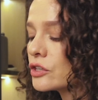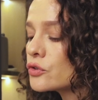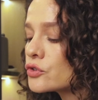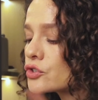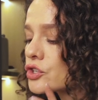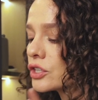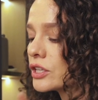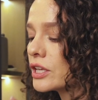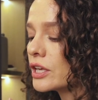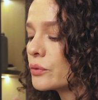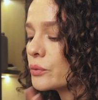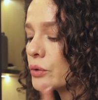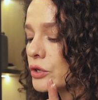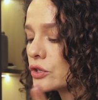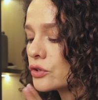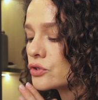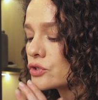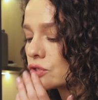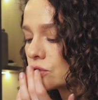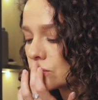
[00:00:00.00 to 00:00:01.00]
usually what
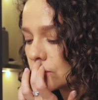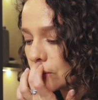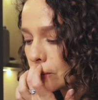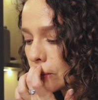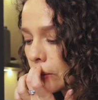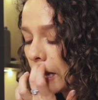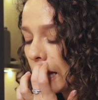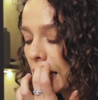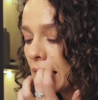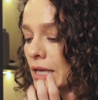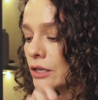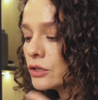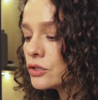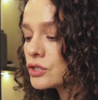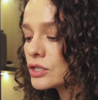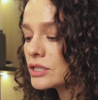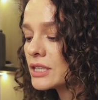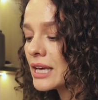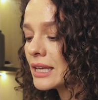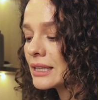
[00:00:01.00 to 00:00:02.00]
you should do, you
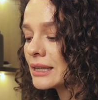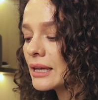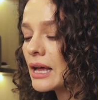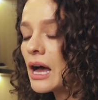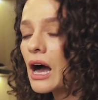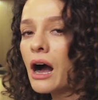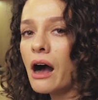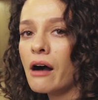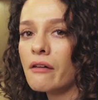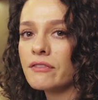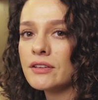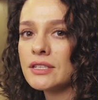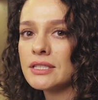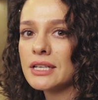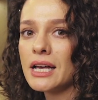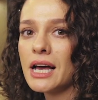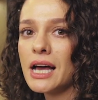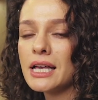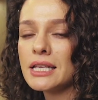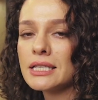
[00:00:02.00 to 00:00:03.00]
should get half a
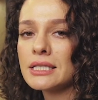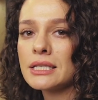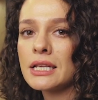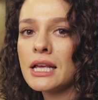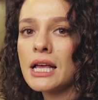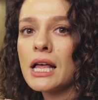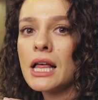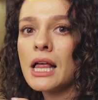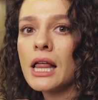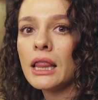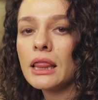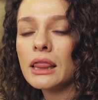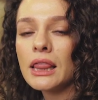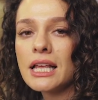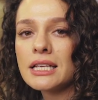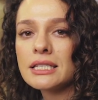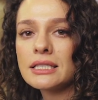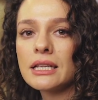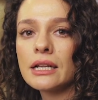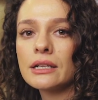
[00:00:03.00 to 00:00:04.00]
size
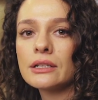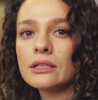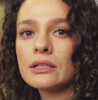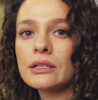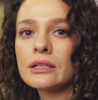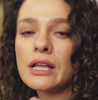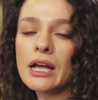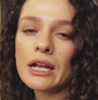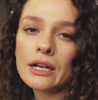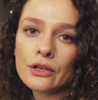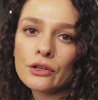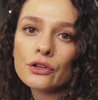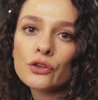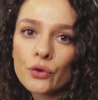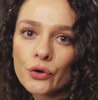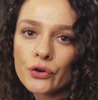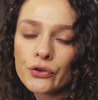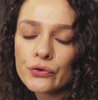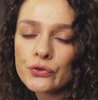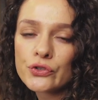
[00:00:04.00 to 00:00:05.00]
less than that
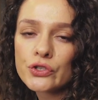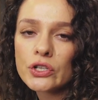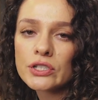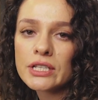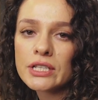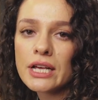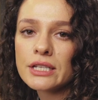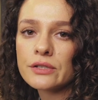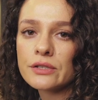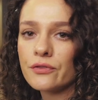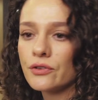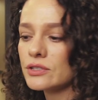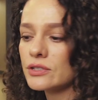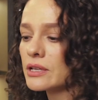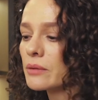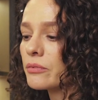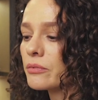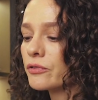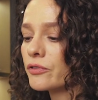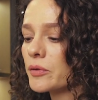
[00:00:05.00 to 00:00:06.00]
your usual size. So for
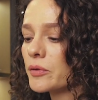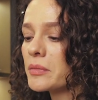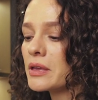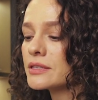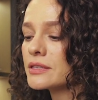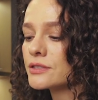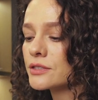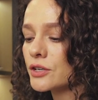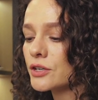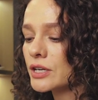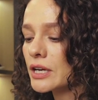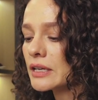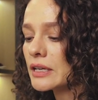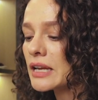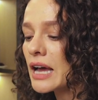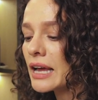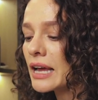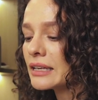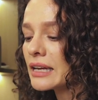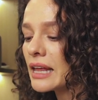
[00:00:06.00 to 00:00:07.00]
example, for me it's
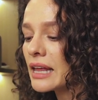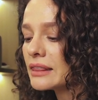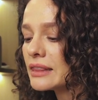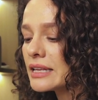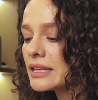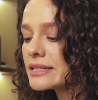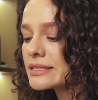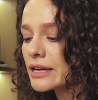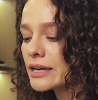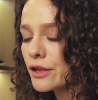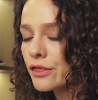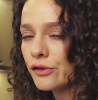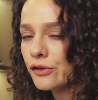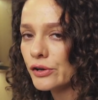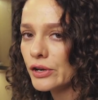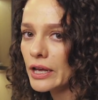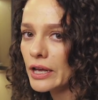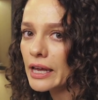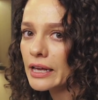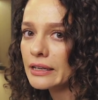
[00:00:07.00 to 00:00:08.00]
39 and these are
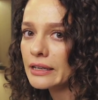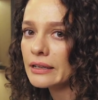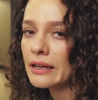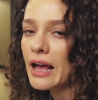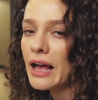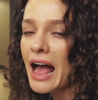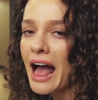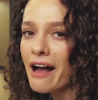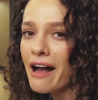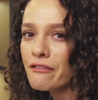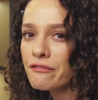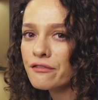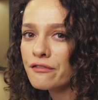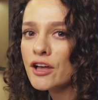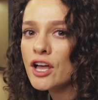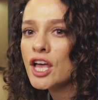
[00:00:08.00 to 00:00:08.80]
38.5